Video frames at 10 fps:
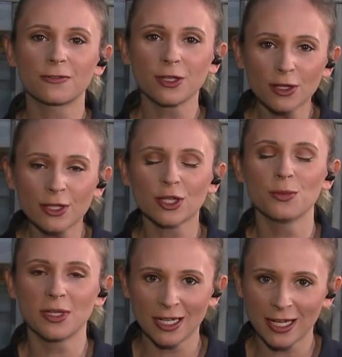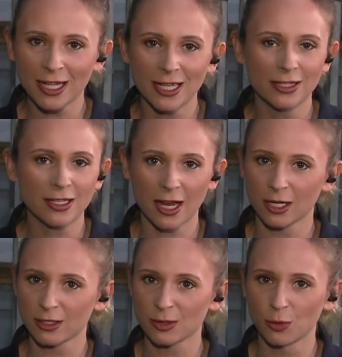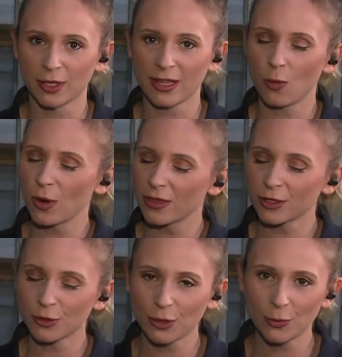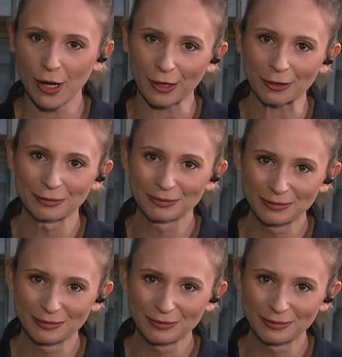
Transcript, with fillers: feel the humidity in the air this morning, that weather you can wear.